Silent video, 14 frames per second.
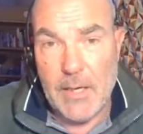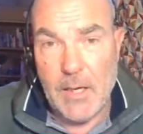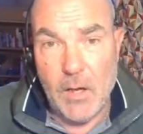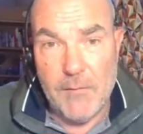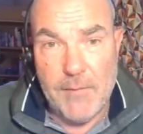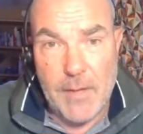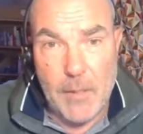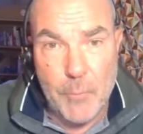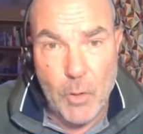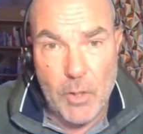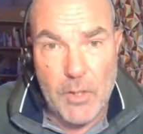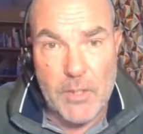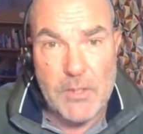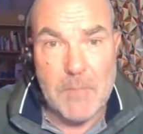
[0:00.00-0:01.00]
of our
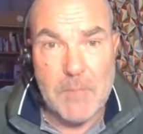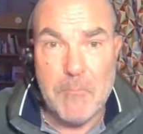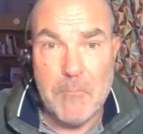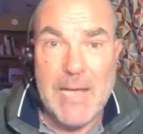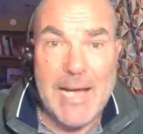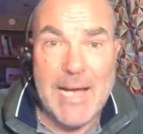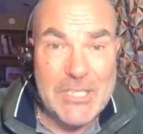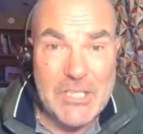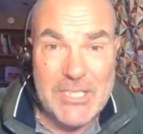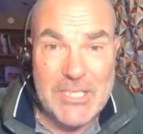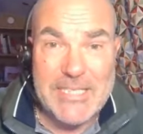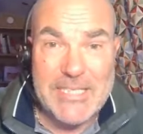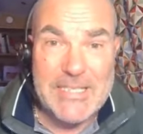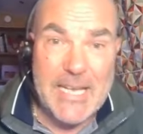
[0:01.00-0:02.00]
products and actually
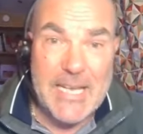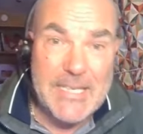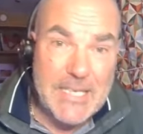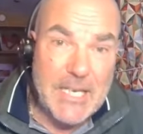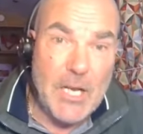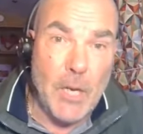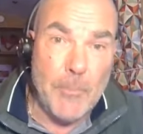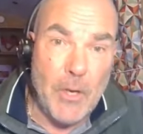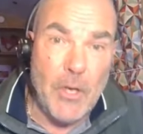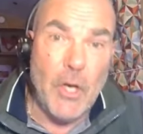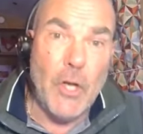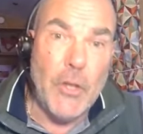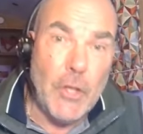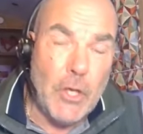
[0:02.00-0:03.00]
setting up
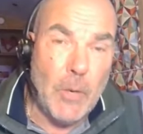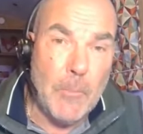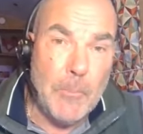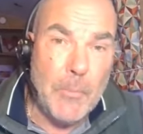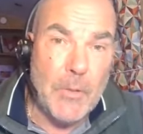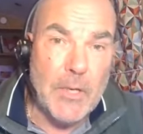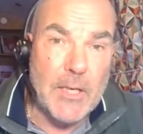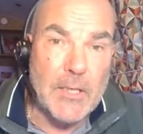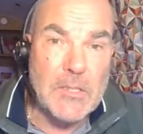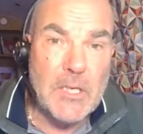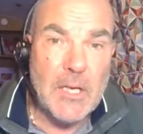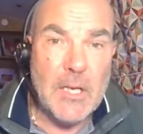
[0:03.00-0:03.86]
other companies